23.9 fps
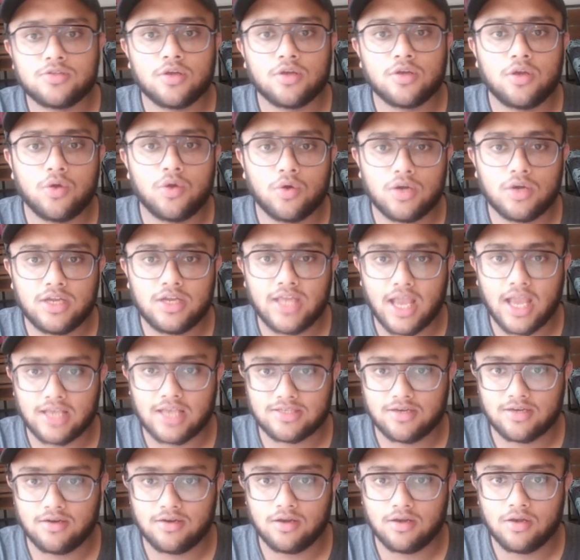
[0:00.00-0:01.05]
load the
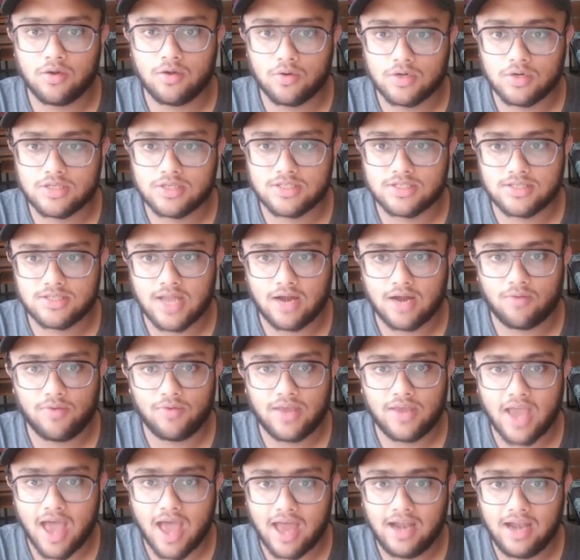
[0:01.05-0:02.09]
external loads that we
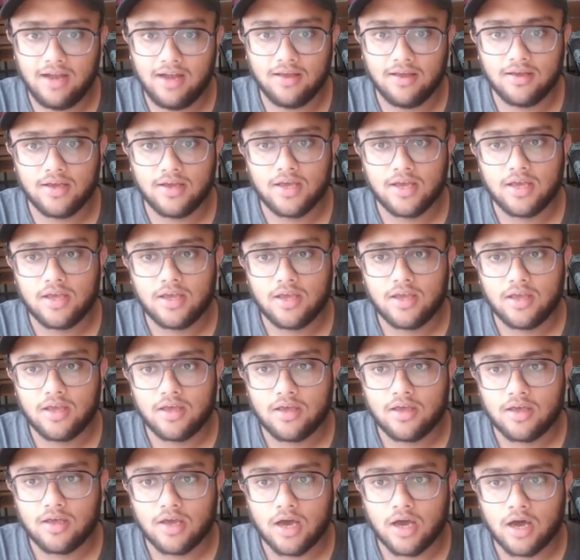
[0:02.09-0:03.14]
had.
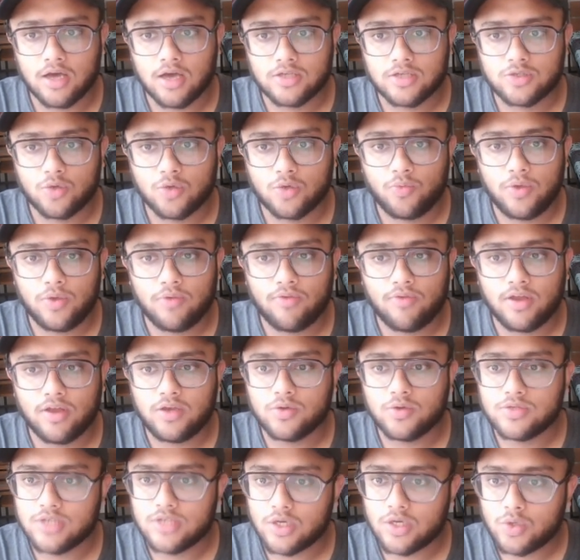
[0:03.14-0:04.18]
So we were
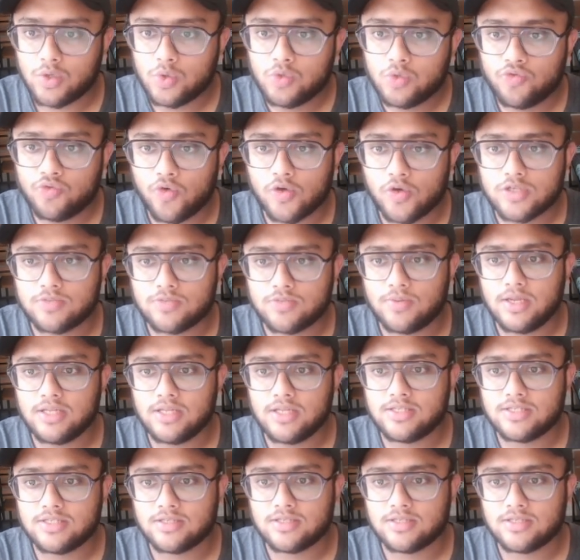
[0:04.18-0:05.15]
using 2 force plates,